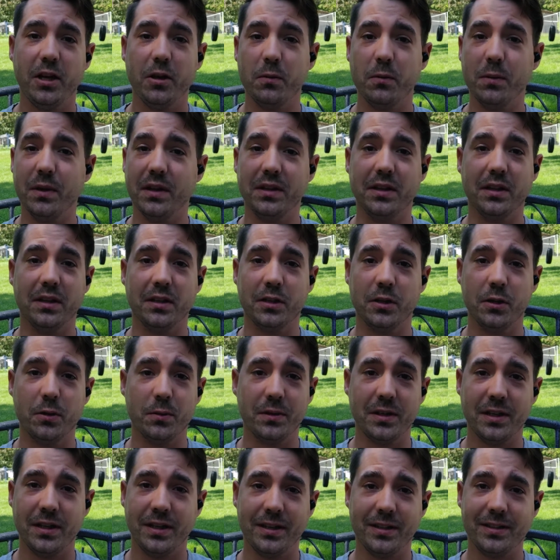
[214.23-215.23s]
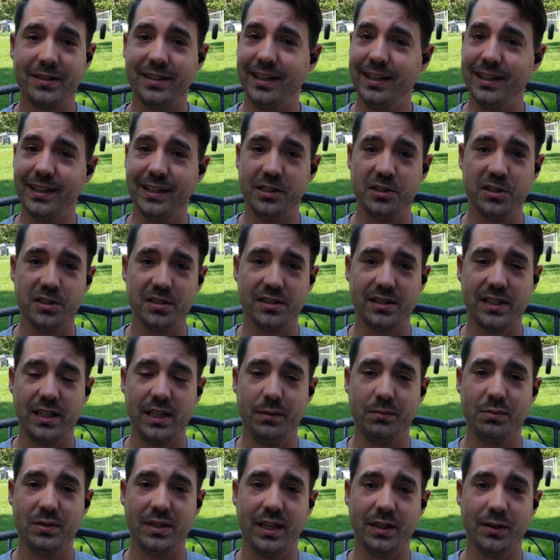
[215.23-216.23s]
with a go-kart, and it just
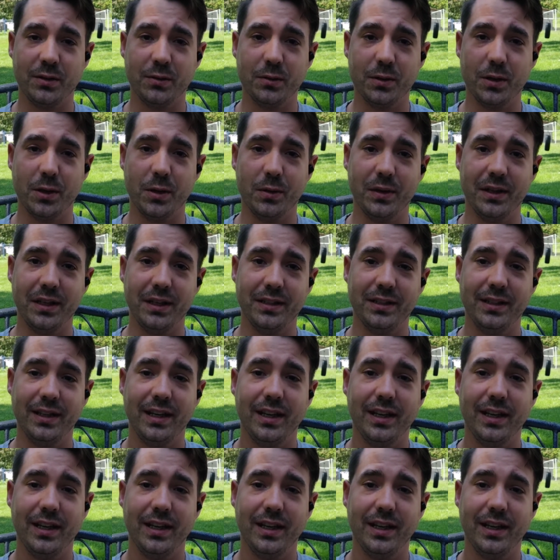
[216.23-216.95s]
keeps on growing.